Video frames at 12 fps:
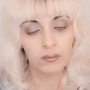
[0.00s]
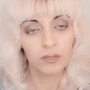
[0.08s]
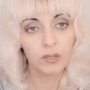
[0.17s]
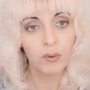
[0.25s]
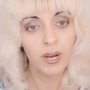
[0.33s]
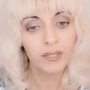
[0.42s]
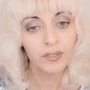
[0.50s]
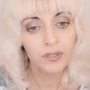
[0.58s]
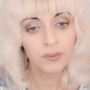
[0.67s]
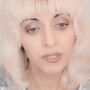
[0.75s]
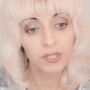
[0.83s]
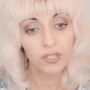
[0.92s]

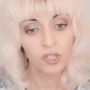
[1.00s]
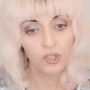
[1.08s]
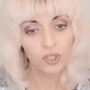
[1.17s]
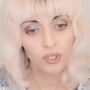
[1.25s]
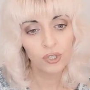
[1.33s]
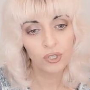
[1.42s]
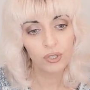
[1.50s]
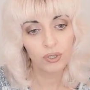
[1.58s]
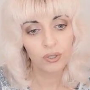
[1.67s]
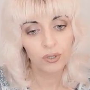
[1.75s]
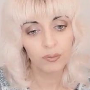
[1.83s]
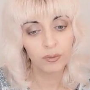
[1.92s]
quite prestigious
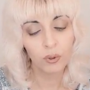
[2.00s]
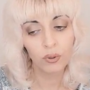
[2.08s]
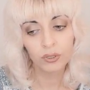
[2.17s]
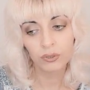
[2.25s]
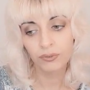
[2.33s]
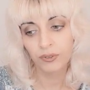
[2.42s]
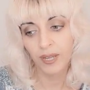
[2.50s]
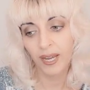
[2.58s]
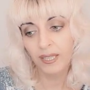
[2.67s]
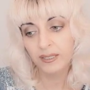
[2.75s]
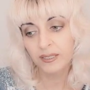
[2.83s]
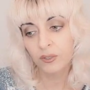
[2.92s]
blocks of
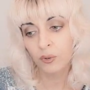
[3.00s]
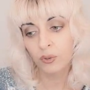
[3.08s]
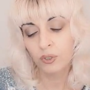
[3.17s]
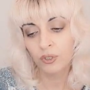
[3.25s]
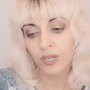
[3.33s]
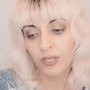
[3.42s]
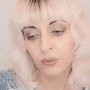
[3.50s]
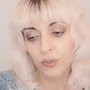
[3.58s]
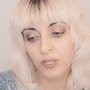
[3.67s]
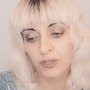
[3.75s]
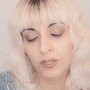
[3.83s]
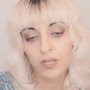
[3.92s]
flats called Trade
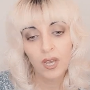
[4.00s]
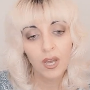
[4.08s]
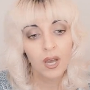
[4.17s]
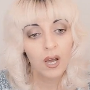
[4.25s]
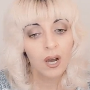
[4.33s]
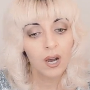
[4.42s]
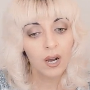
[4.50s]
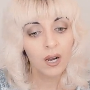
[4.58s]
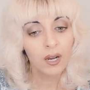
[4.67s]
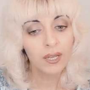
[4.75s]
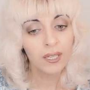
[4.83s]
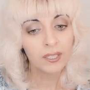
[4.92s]
Winds,
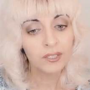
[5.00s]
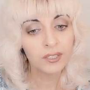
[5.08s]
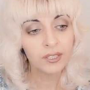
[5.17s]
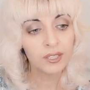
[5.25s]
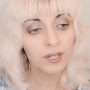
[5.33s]
and